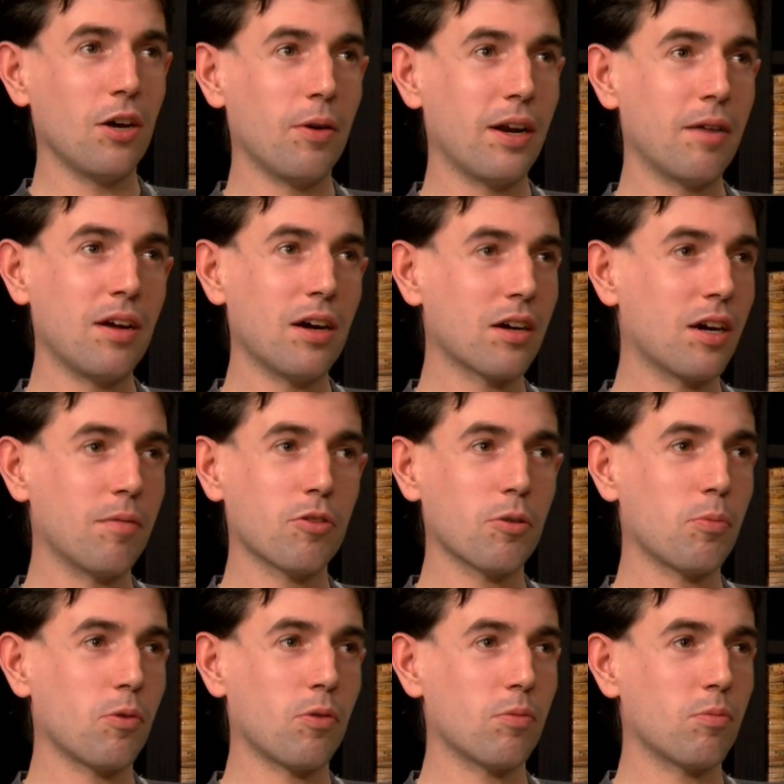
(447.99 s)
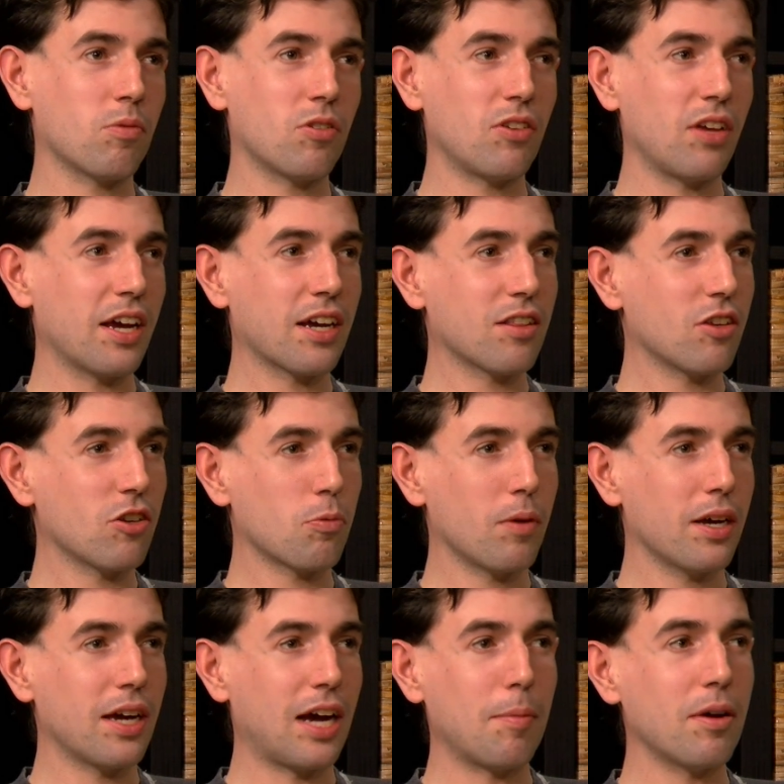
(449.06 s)
know what, I'm not comfortable saying it this
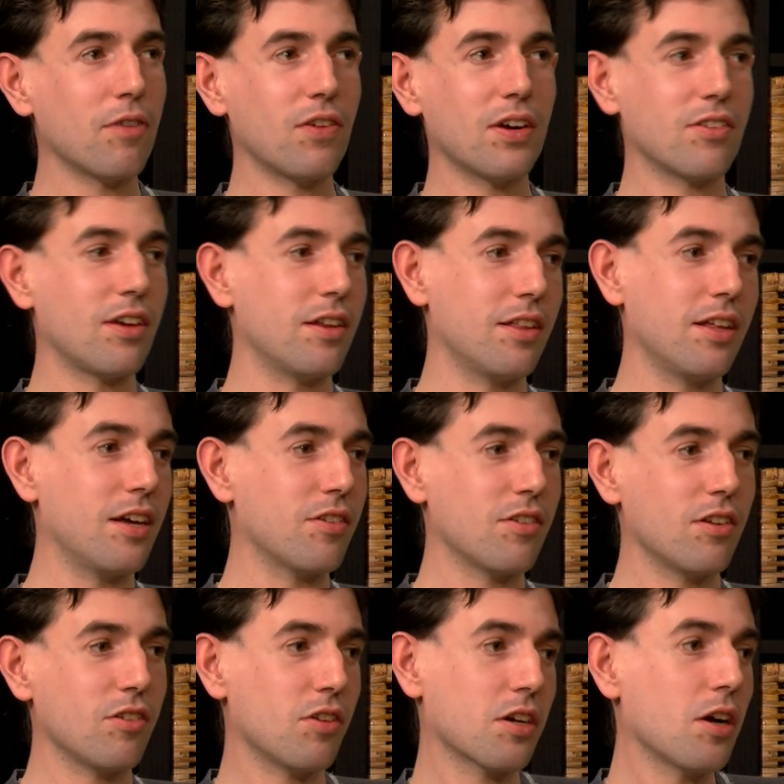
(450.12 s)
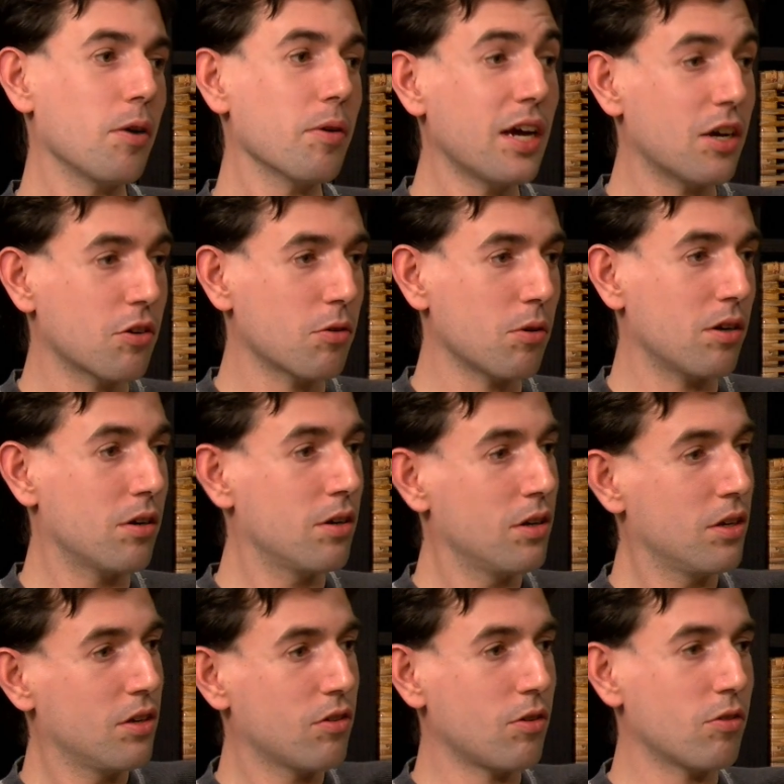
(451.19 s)
way. How about if I said this? And it's like, oh yeah, sure.
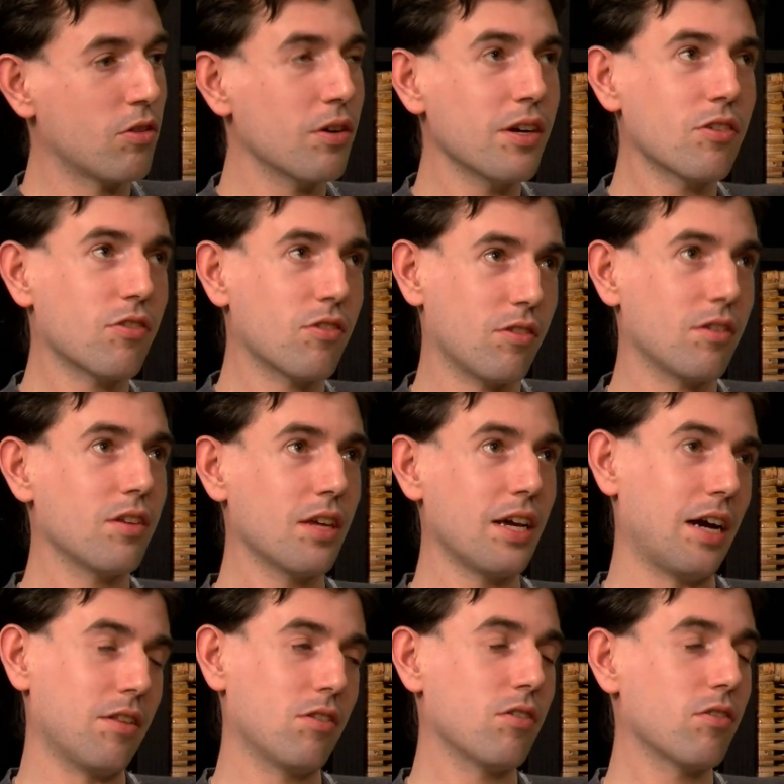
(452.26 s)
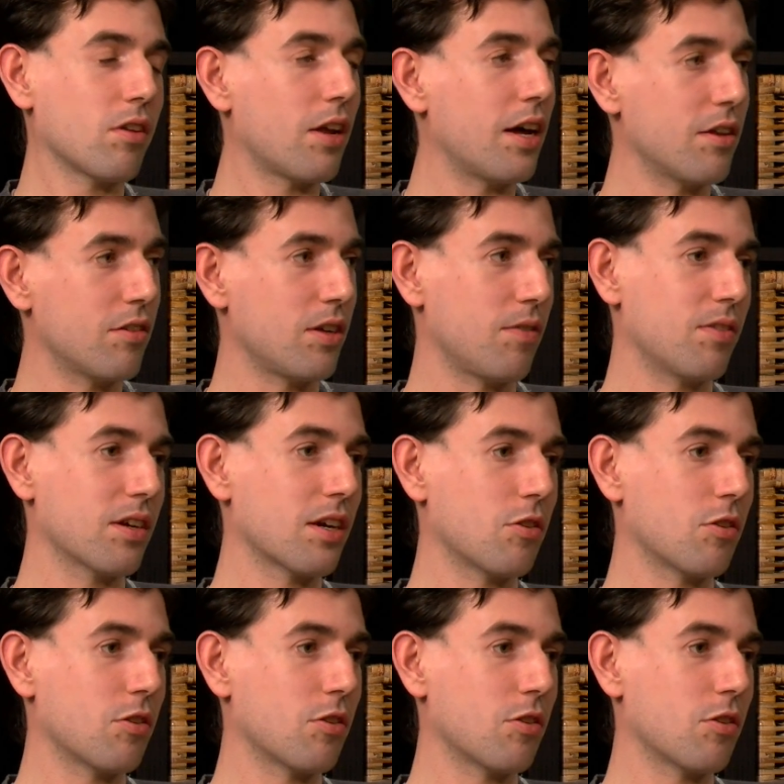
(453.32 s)
So there's a lot of stuff that